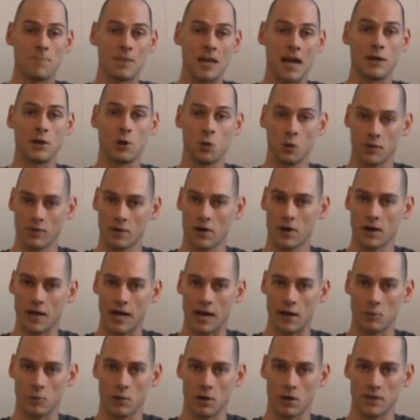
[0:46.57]
I know we've all
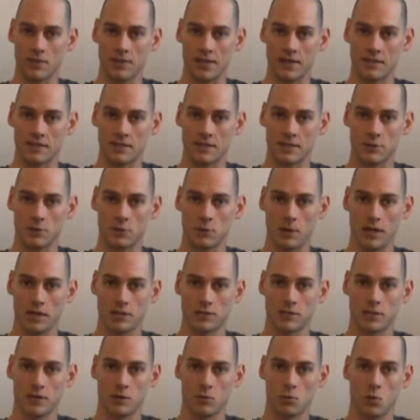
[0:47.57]
kind of run into that
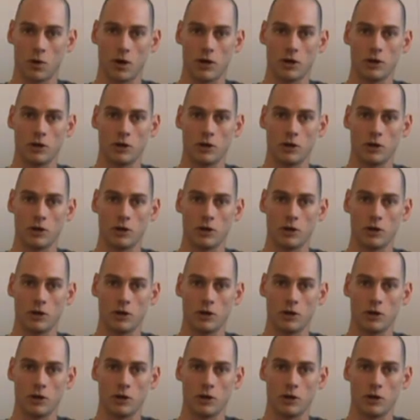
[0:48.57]
situation where